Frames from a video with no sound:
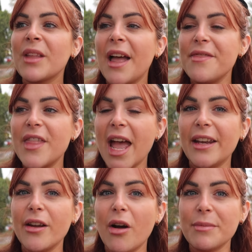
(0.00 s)
and
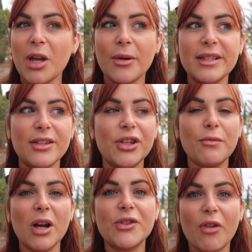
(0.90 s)
then I'm going to
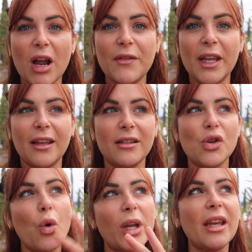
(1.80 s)
do my driving,
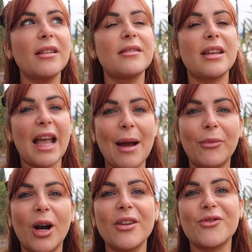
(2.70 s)
talking to
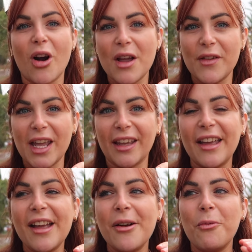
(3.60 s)
camera driving,
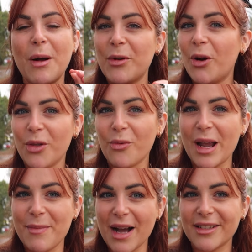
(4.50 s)
when we're on the
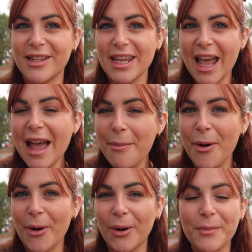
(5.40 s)
way back to the
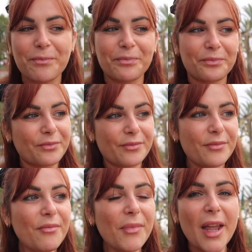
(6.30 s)
airport.
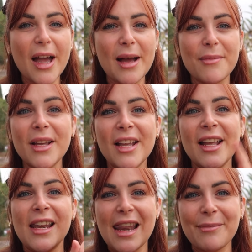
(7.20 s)

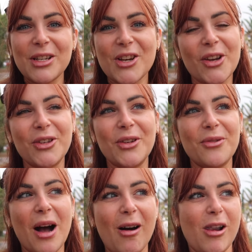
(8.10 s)
Let me show
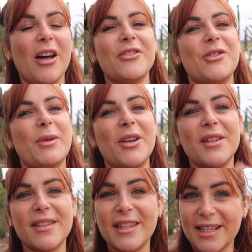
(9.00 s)
you our lunch,
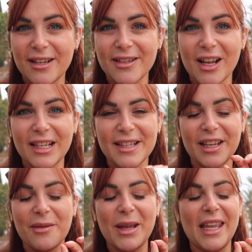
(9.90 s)
because this looks like it's
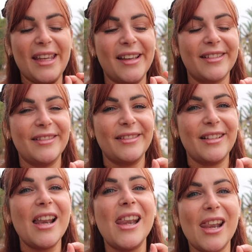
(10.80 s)
gonna be
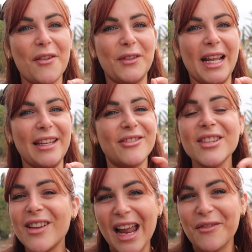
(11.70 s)
lovely,
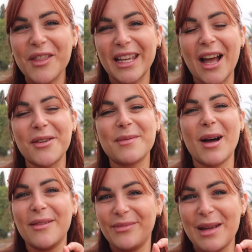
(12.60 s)
just like everything else,
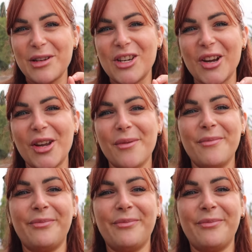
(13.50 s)
but let me show you.